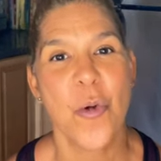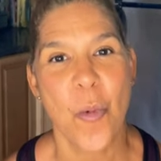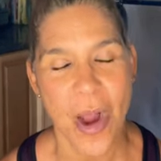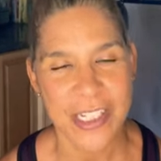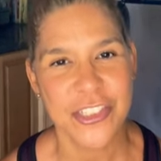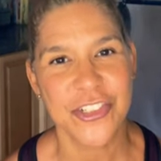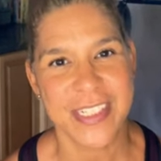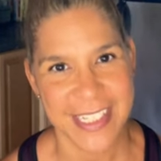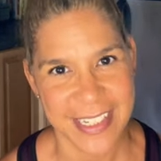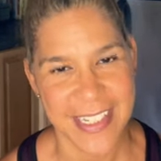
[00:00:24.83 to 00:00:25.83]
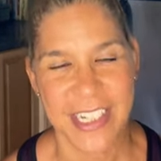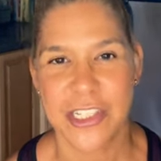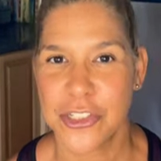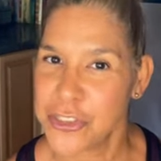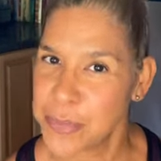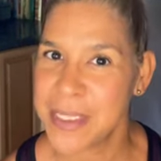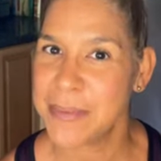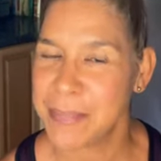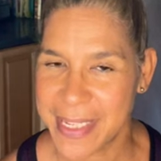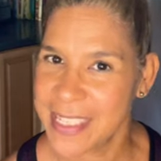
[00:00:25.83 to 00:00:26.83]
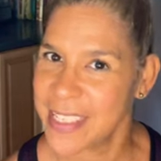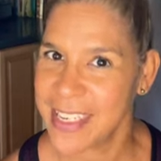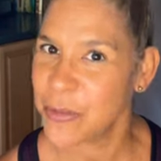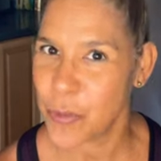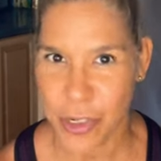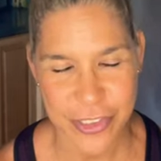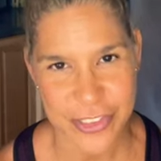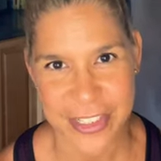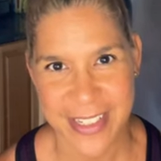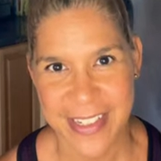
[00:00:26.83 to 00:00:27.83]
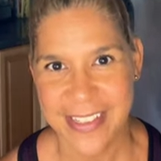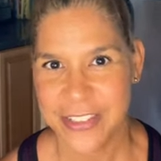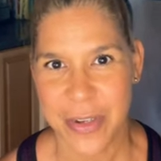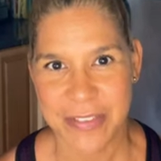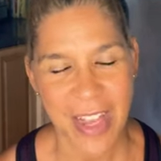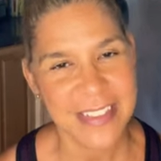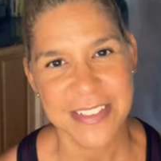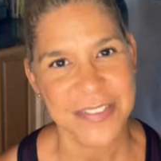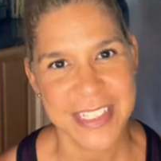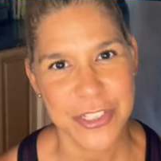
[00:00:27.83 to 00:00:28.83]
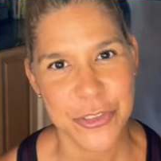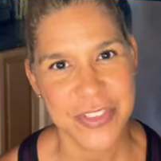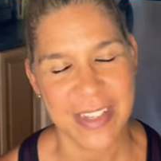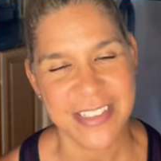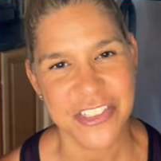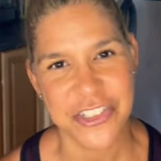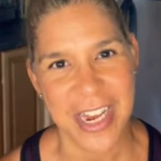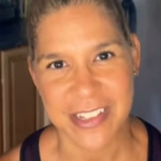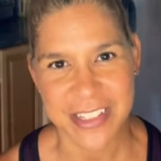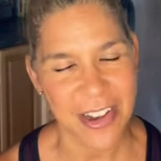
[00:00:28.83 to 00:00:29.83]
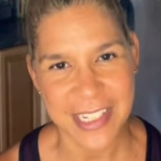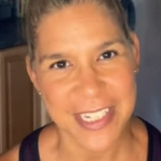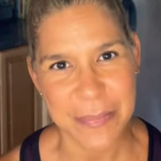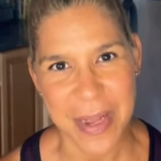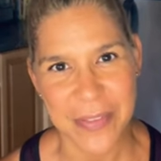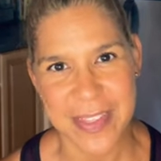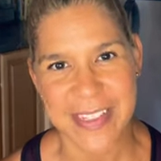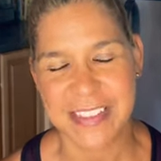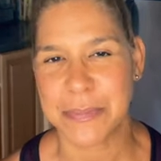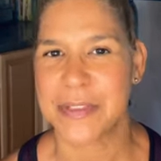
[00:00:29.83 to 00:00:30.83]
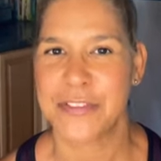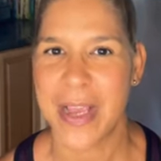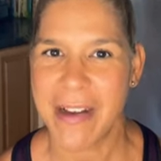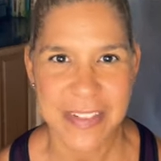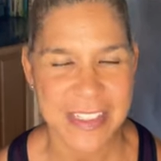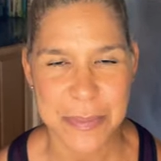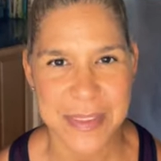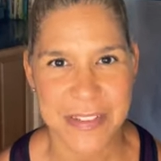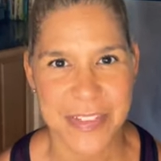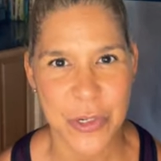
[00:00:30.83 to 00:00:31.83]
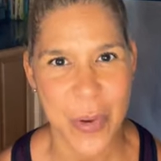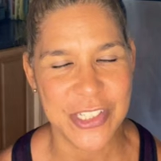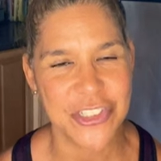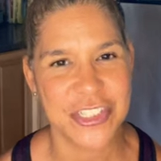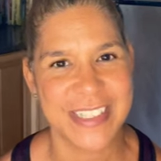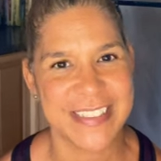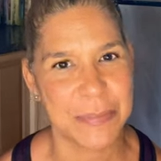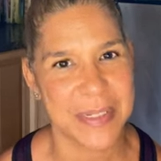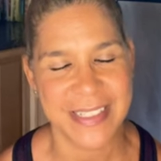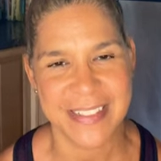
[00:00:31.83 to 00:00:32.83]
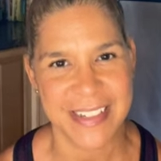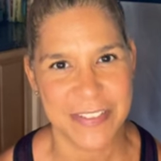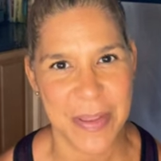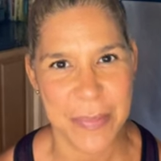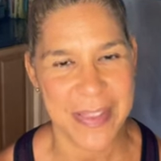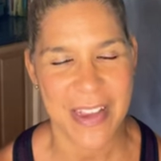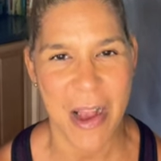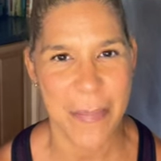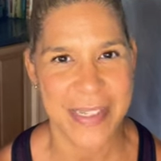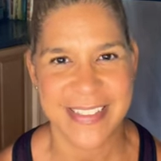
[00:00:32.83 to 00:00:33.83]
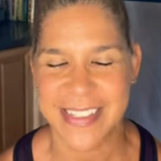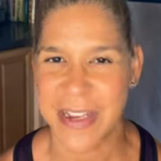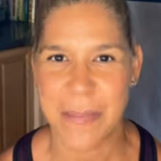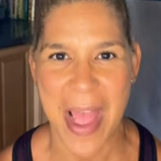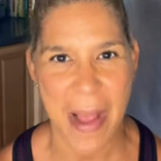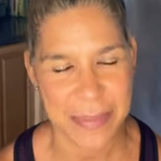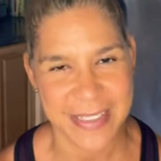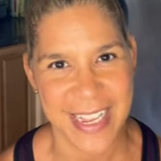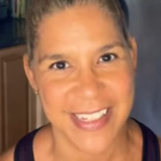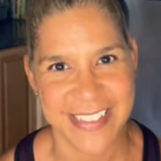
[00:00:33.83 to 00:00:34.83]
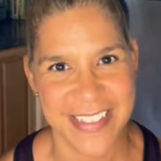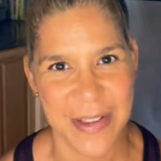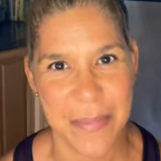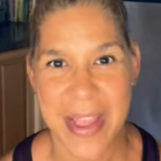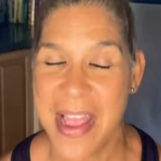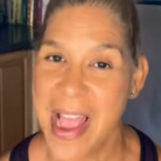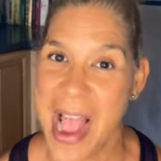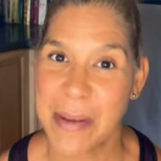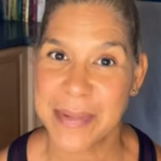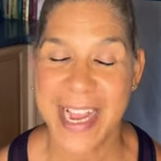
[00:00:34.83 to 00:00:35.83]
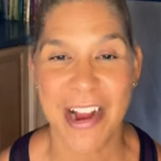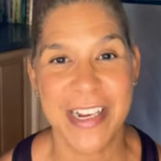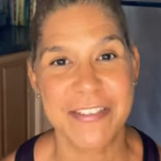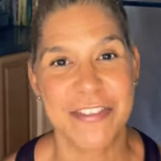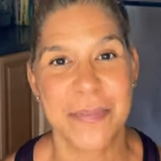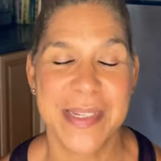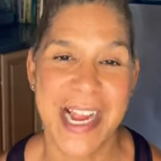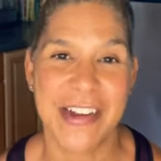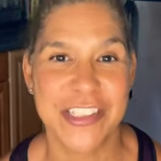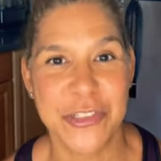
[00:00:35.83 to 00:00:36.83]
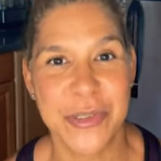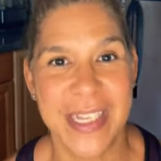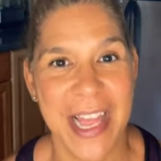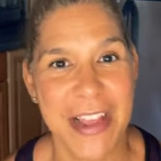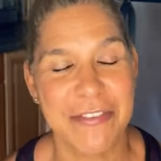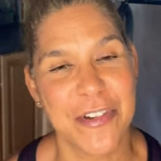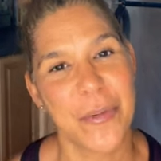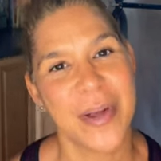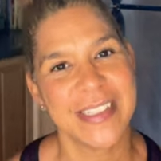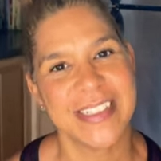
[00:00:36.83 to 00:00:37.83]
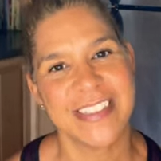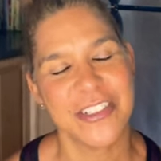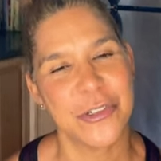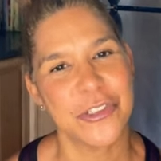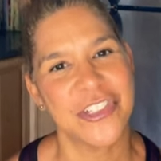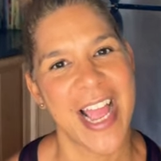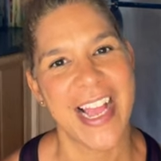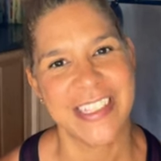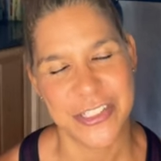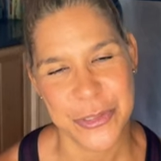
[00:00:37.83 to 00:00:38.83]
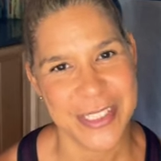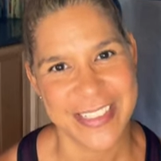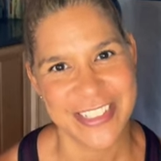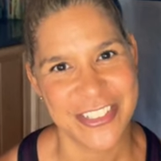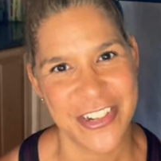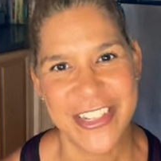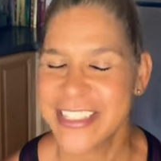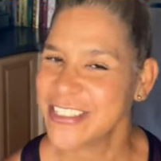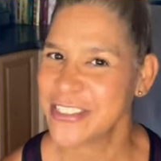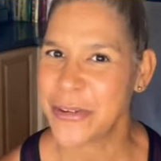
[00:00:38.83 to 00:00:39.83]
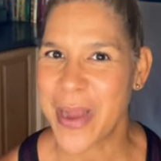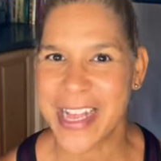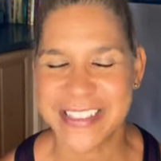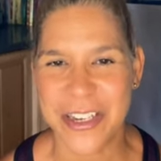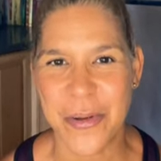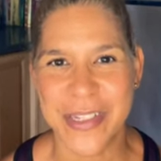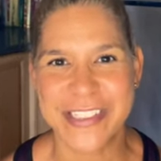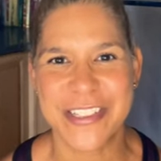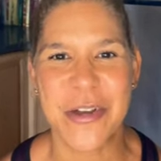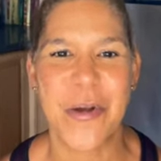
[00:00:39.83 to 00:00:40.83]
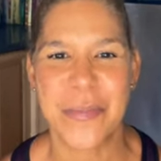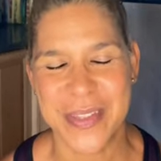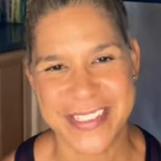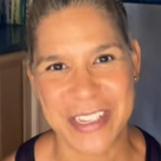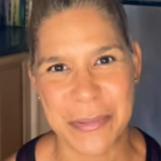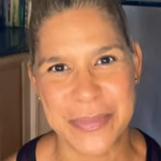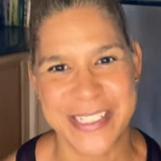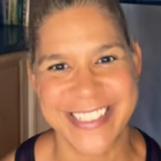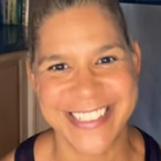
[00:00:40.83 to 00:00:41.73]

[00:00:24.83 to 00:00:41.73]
what you're eating could be making it worse. So I have lots of videos on this channel talking about this, but if you have any specific questions, please leave them in the comments and I'm happy to answer them. I'm Karin from Karin Yoga Life, a wellness coach and yoga teacher. So as always, hope this helped.